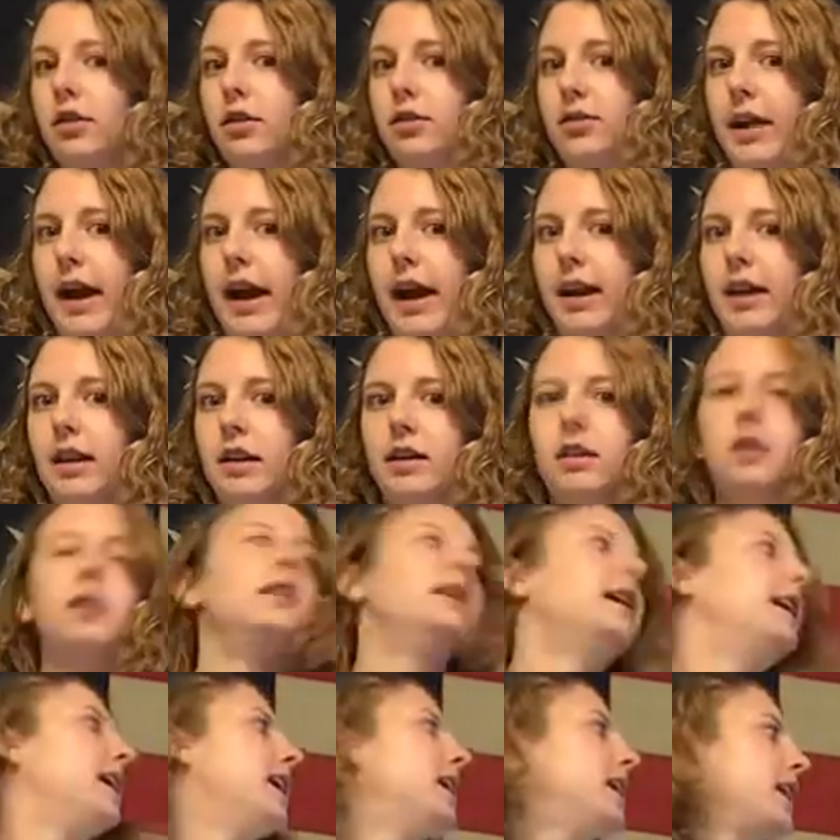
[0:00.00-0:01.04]
red.
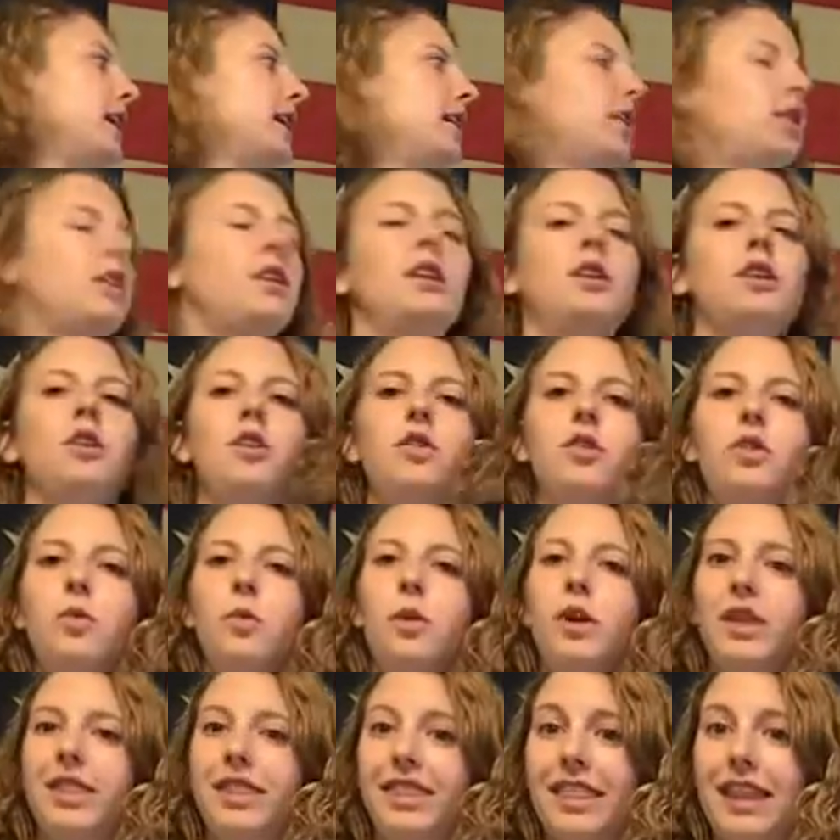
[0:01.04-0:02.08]
And I can use the
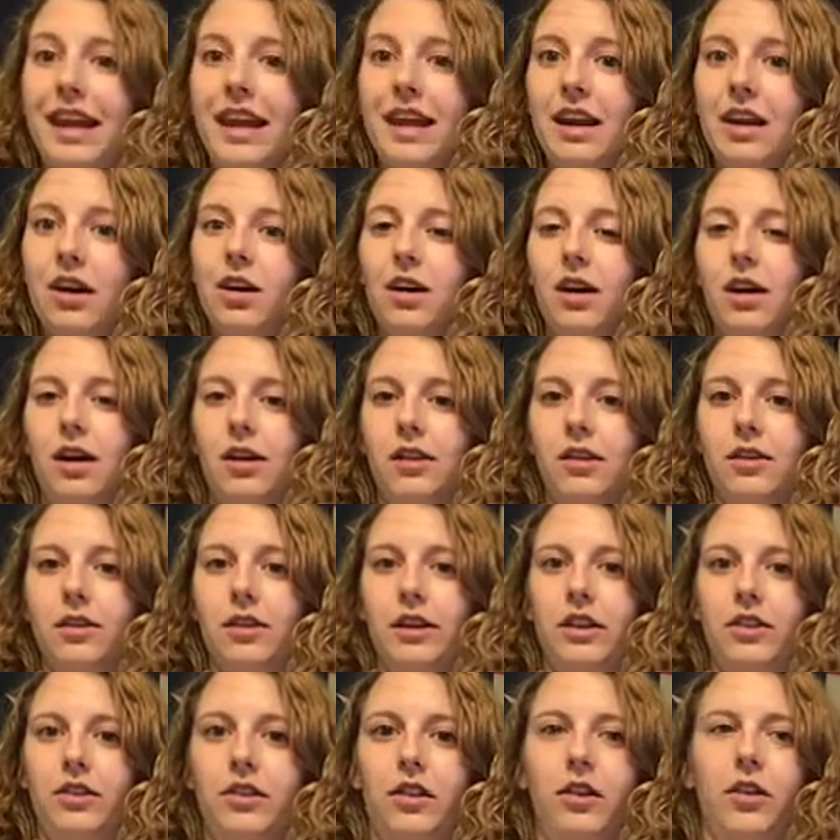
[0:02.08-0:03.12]
word thing all on
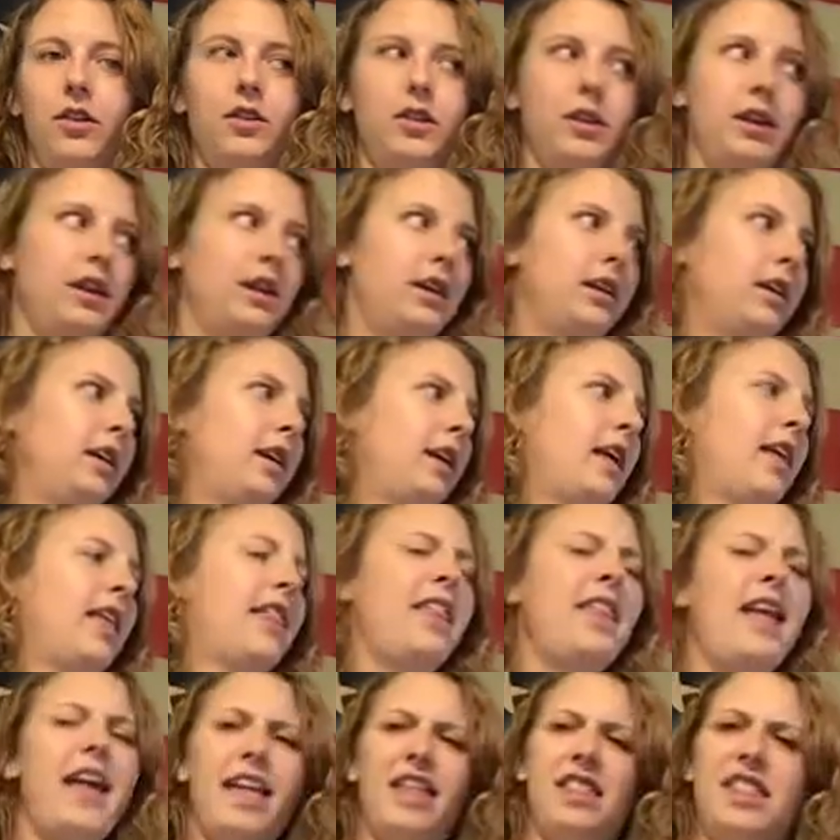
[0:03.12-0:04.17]
its own.
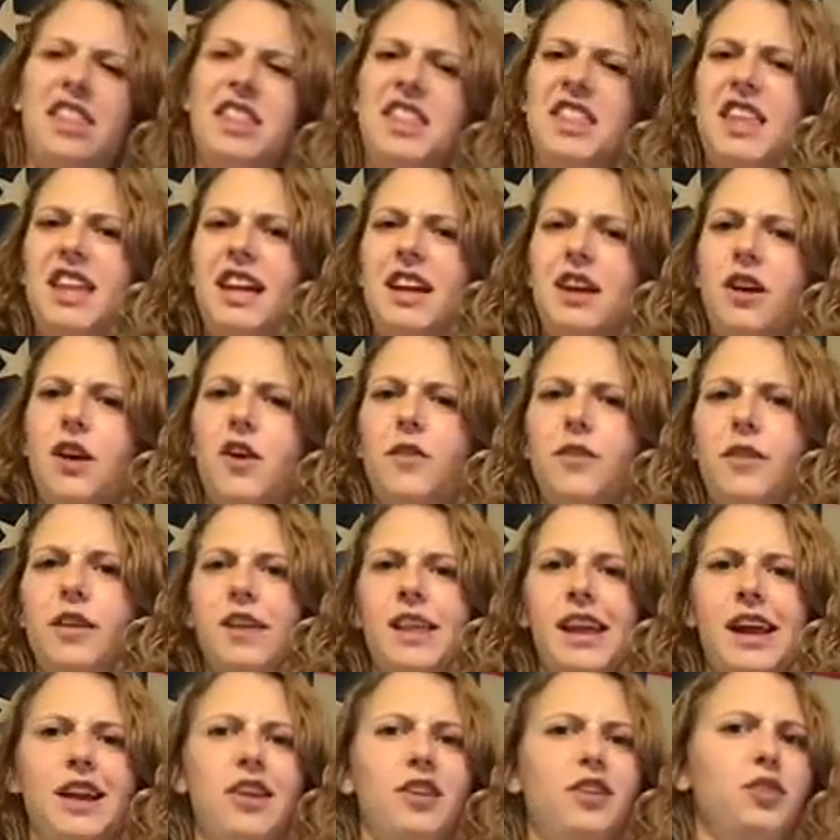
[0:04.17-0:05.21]
That thing thing over
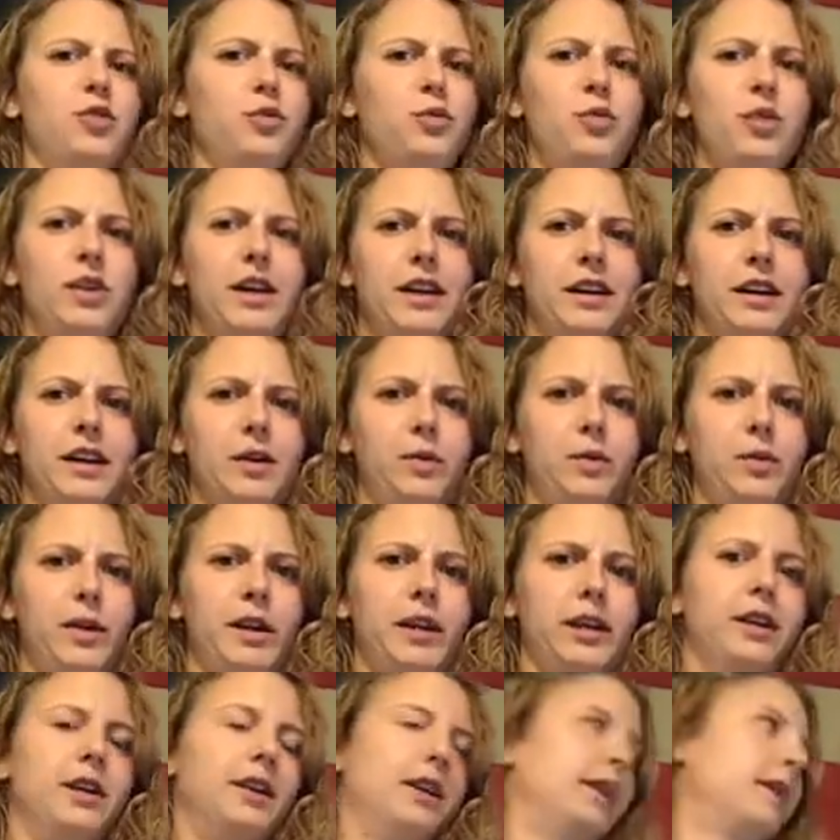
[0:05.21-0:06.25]
there is really
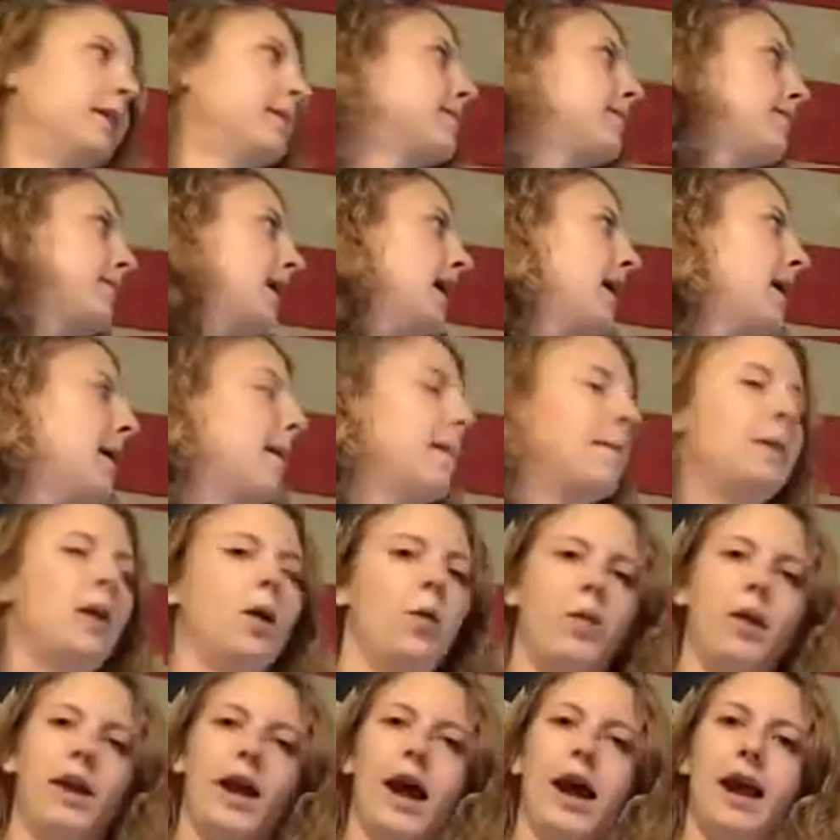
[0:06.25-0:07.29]
weird. But
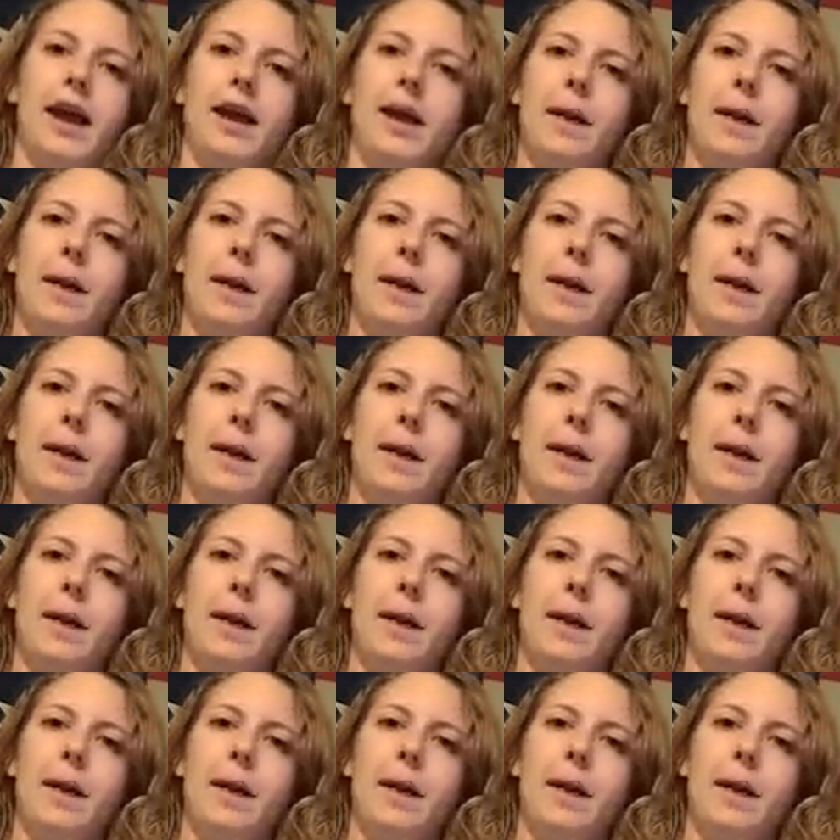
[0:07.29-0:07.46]
when I